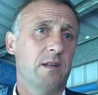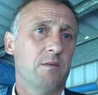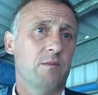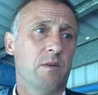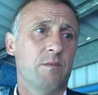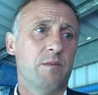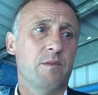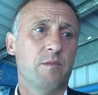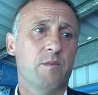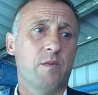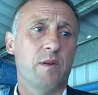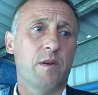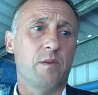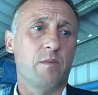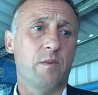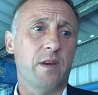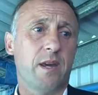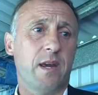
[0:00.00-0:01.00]
One
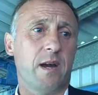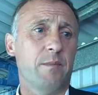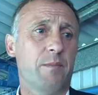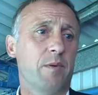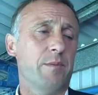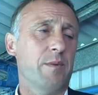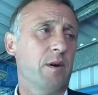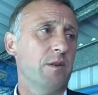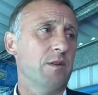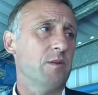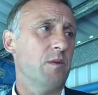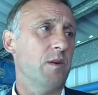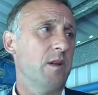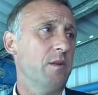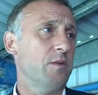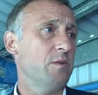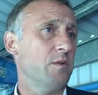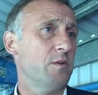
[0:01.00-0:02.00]
we can put behind us
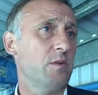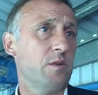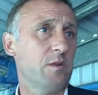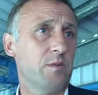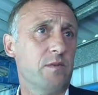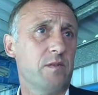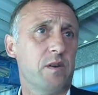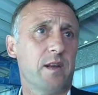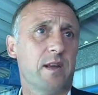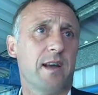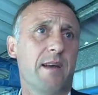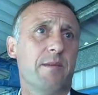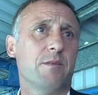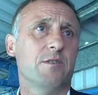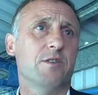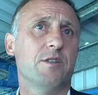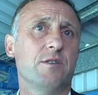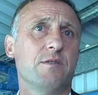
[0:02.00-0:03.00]
quickly because we've got a game
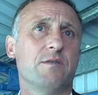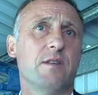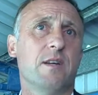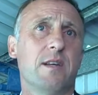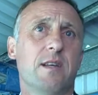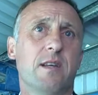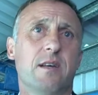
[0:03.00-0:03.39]
on Tuesday,